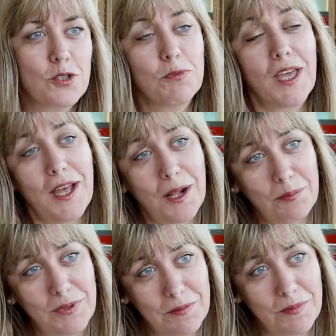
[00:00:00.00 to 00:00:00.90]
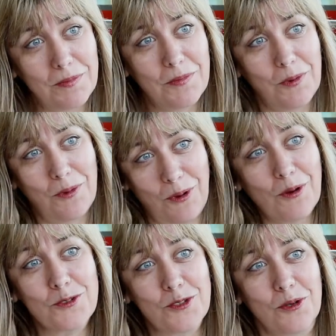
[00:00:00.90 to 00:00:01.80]
So we help them
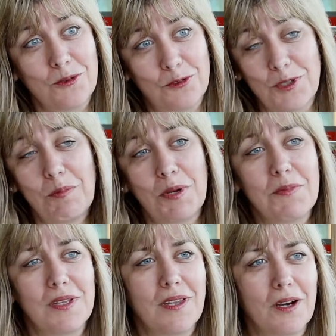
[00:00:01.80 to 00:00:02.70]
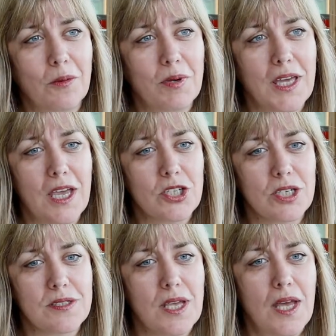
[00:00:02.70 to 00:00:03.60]
also to implement their
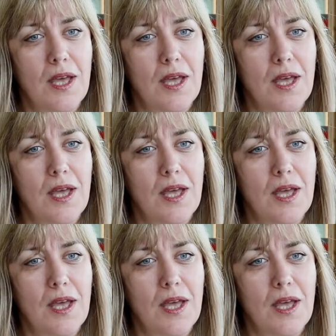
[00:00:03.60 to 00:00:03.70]
obligations.